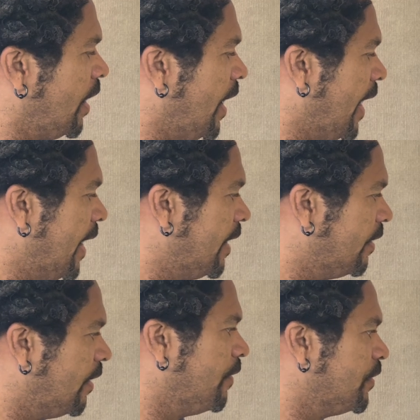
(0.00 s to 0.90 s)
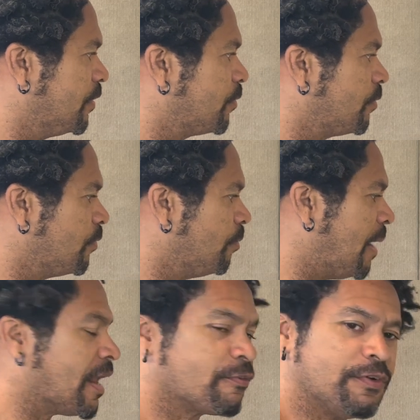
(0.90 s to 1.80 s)
And the
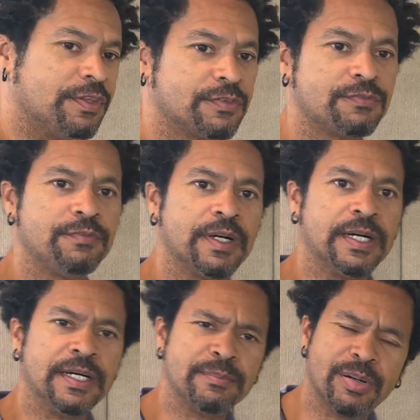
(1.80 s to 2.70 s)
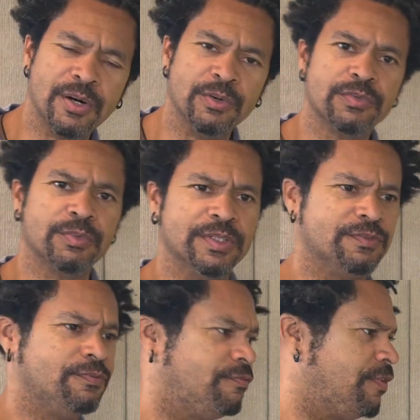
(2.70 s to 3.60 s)
model for this pose was
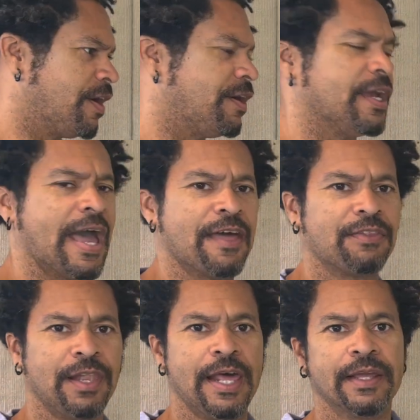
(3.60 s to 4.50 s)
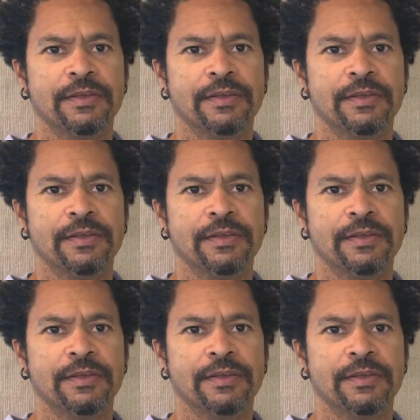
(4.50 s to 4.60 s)
very athletic.